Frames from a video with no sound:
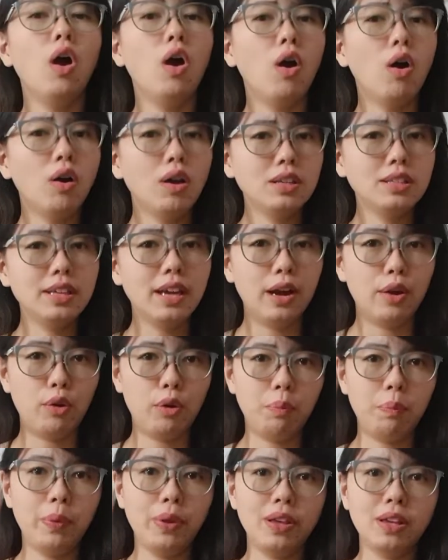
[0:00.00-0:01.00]
or
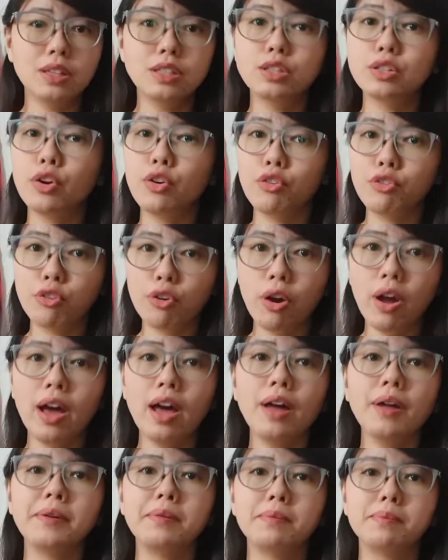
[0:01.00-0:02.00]
therapist for
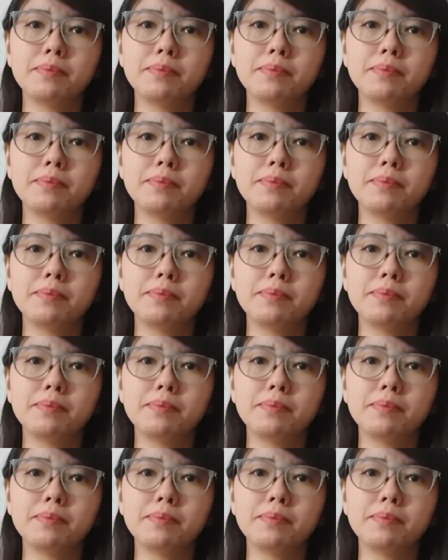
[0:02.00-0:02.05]
help.